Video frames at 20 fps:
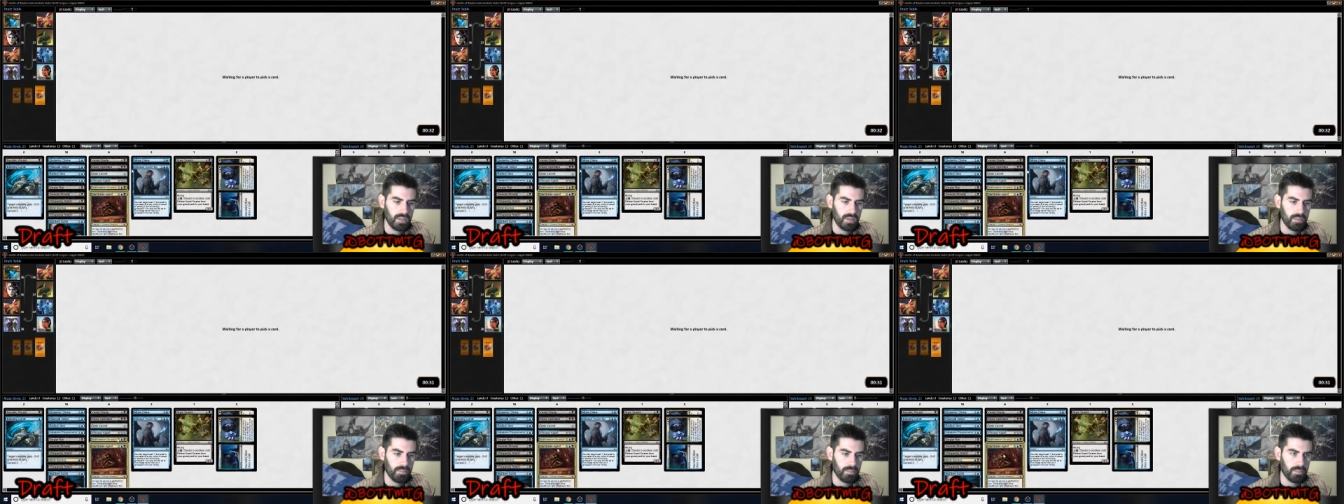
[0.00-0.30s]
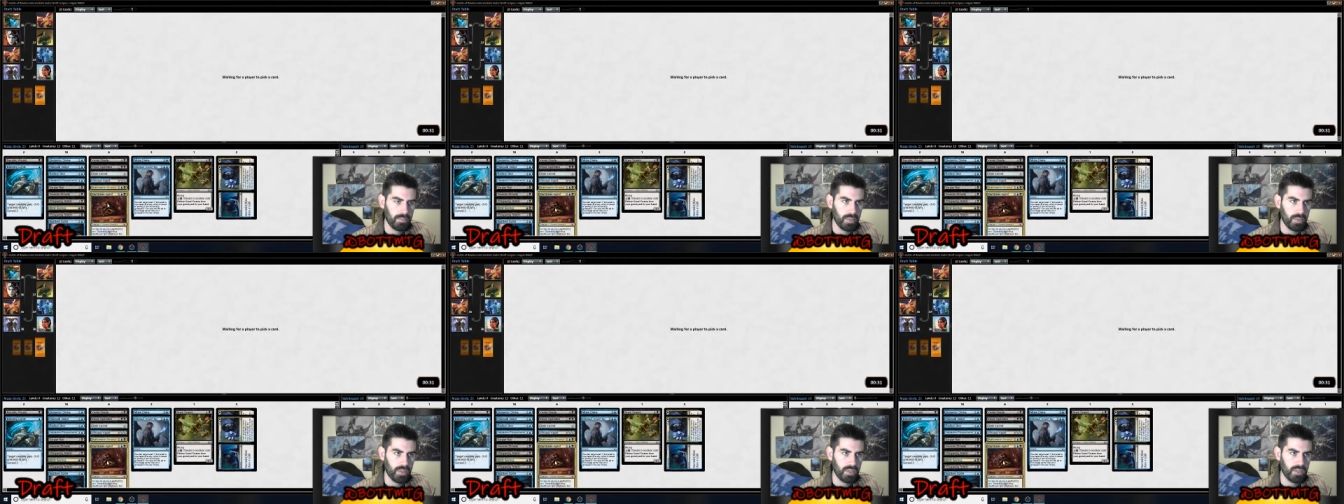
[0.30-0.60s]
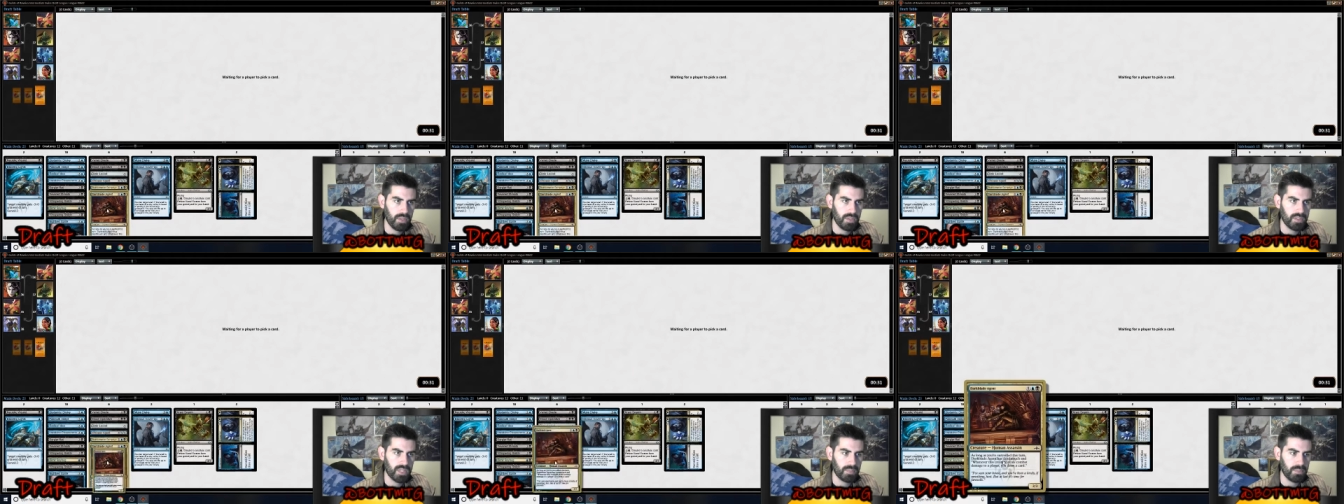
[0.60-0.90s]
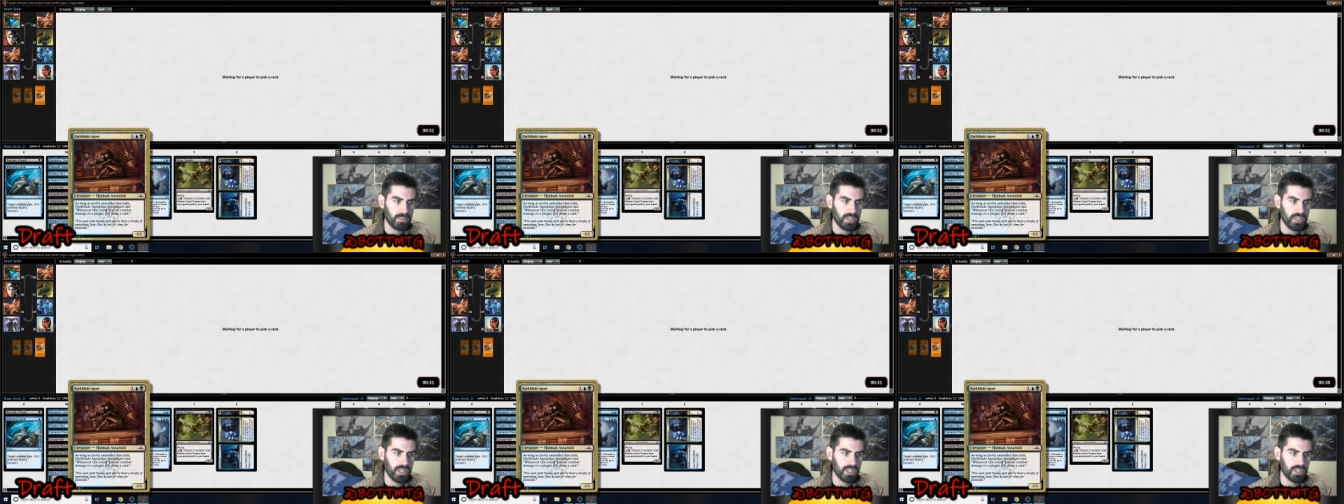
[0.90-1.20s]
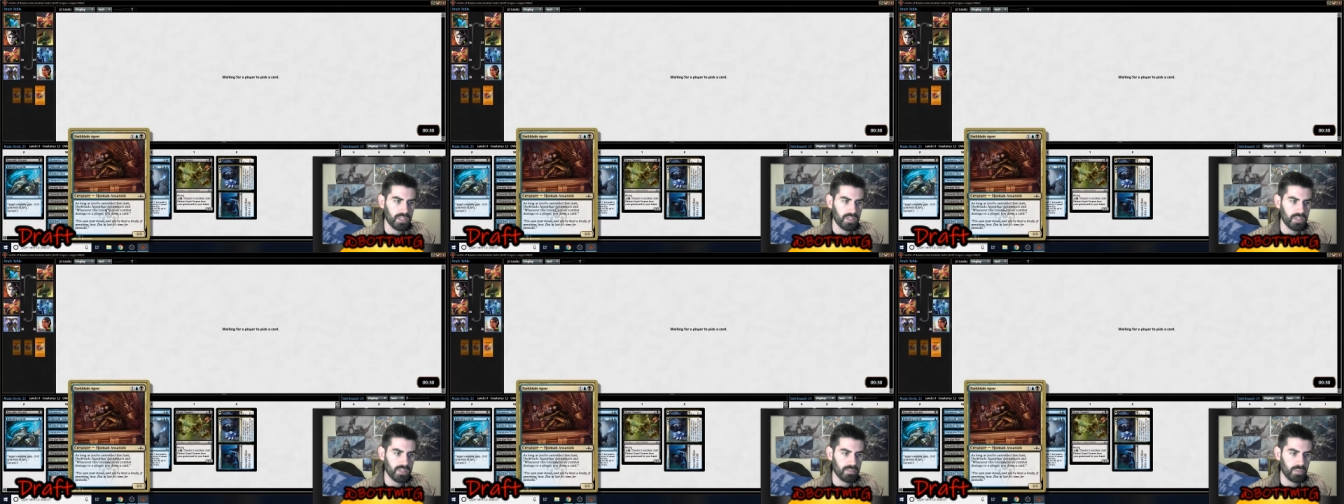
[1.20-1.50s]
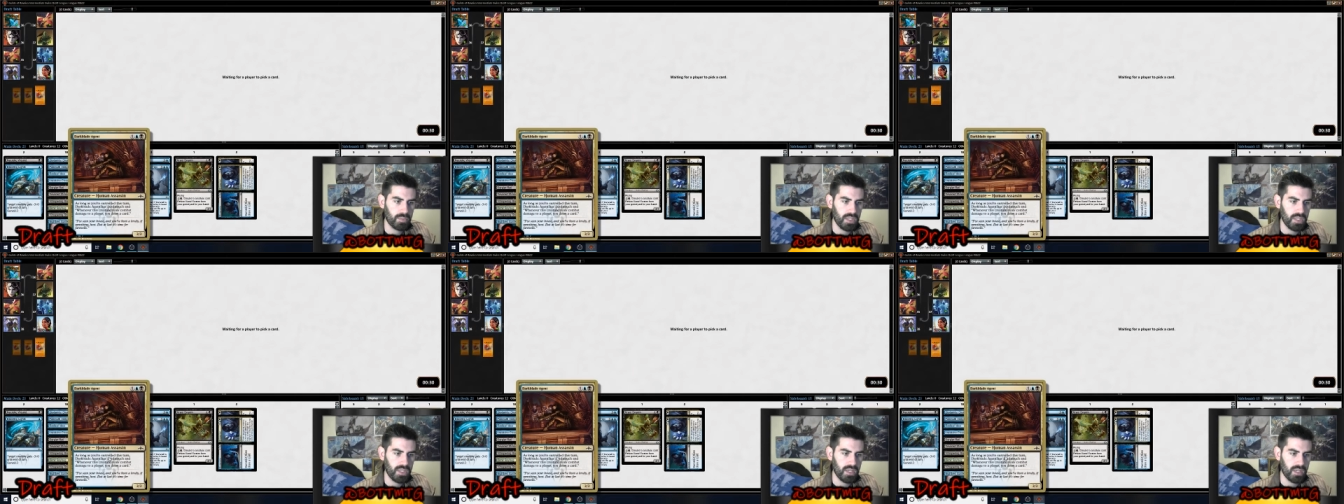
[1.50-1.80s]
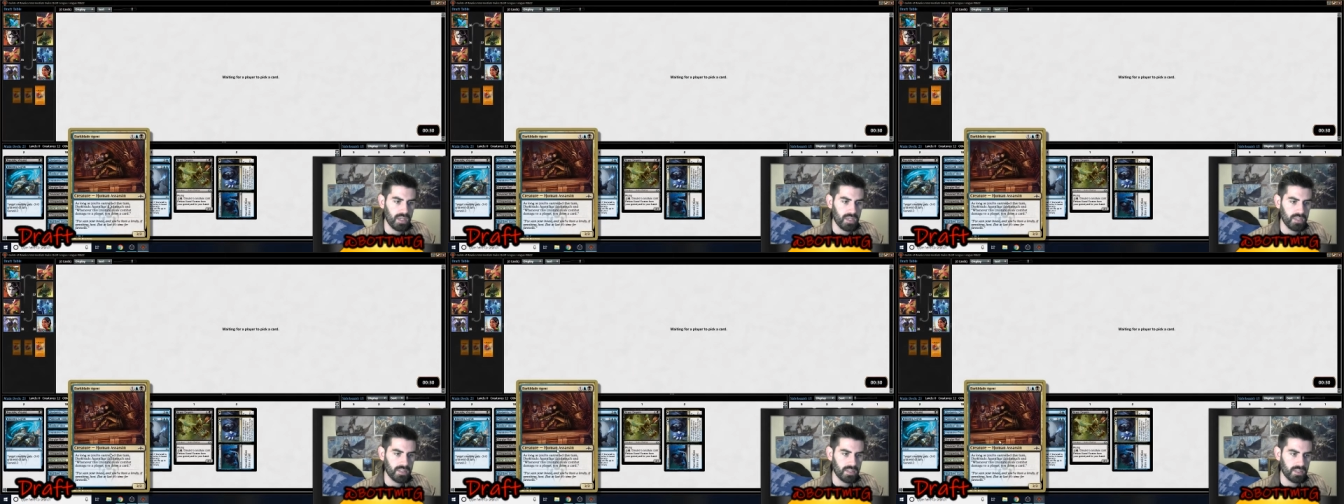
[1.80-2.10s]
but Darkblade Agent is pretty
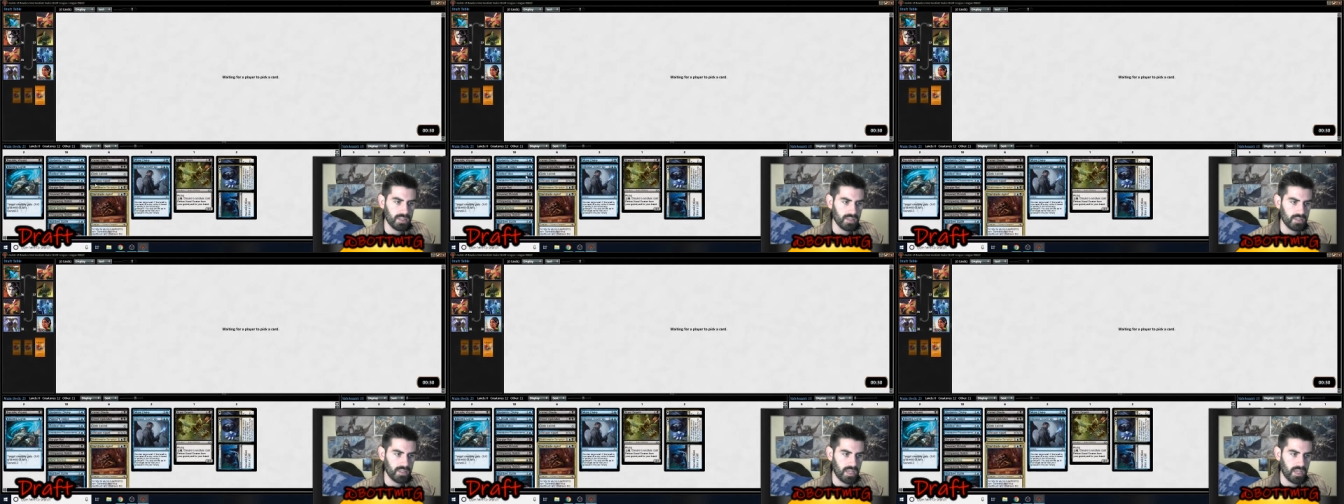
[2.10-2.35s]
nice,